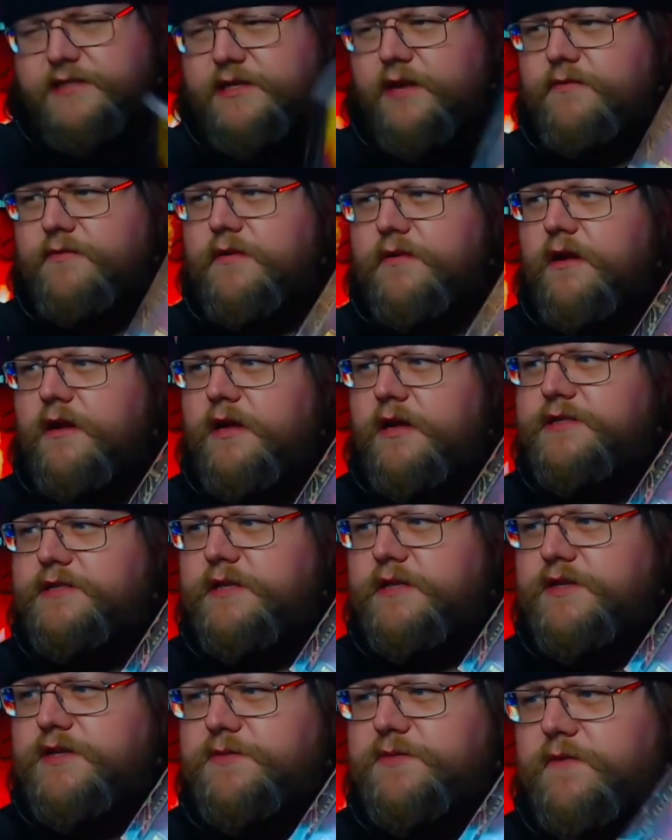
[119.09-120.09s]

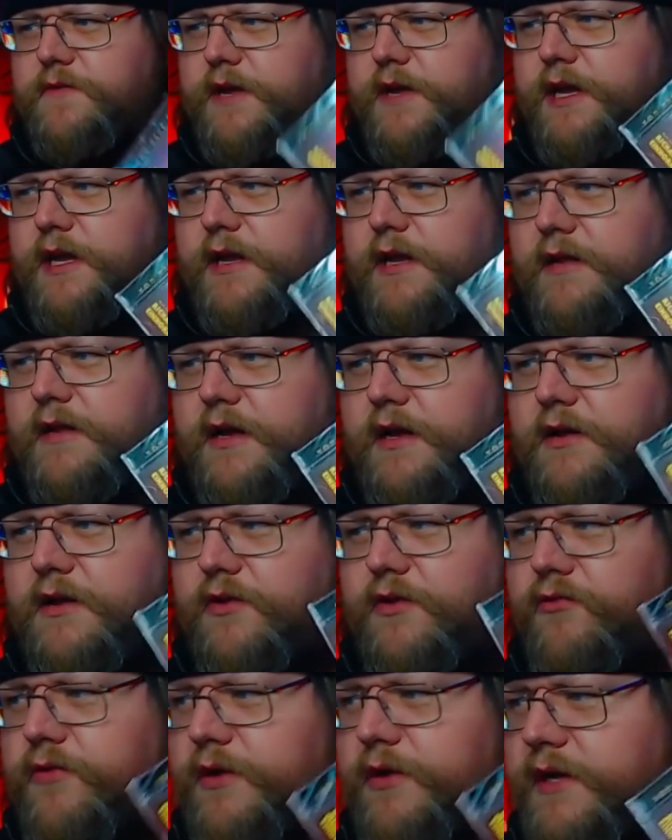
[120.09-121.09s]
this movie getting like a
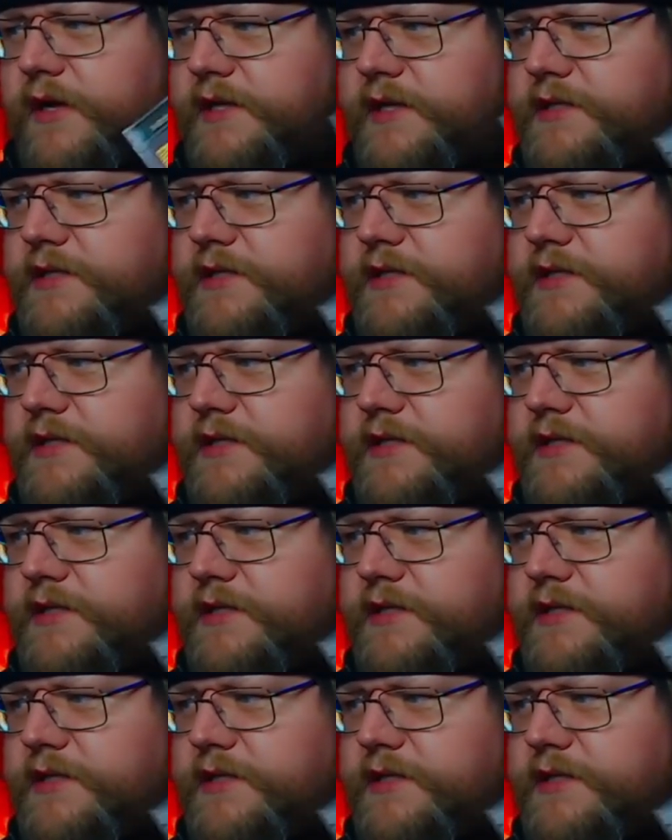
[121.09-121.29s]
new release